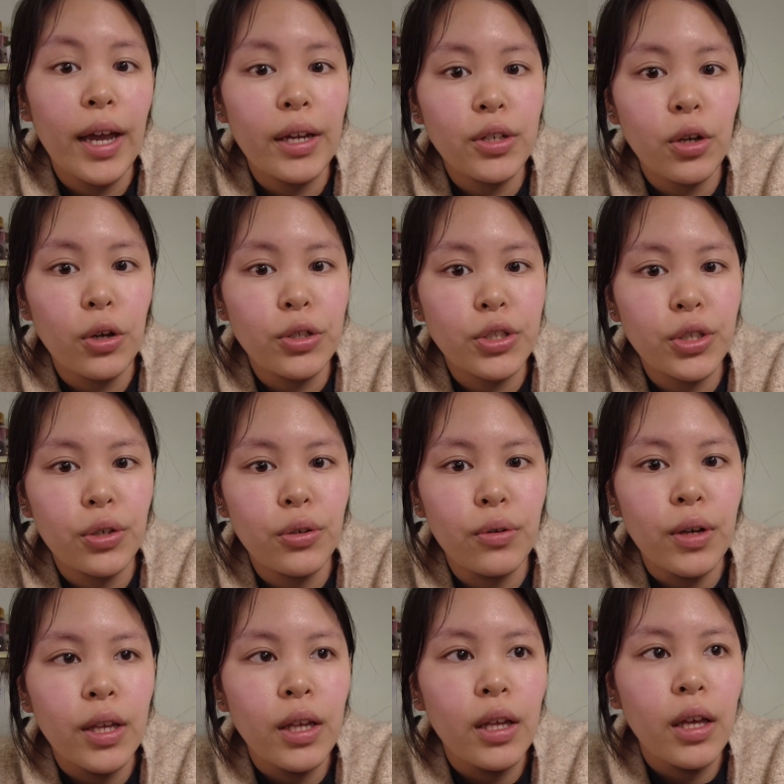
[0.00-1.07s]
and also
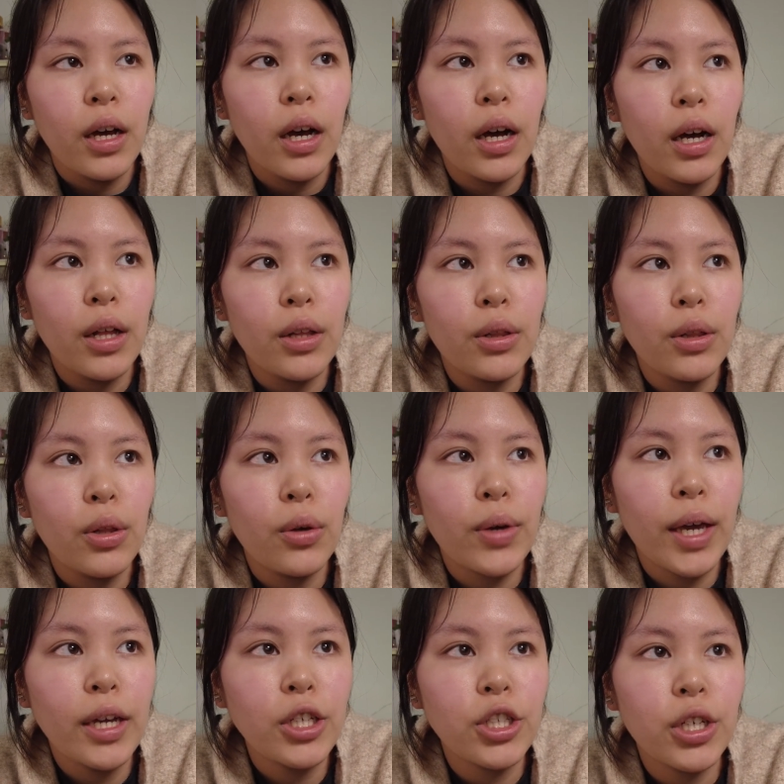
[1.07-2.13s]

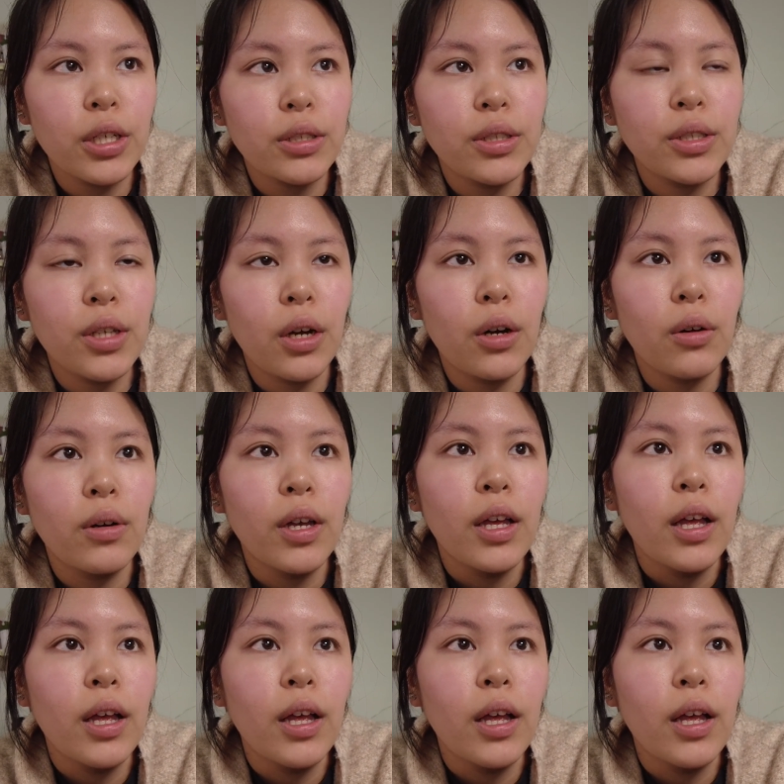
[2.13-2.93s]
location. So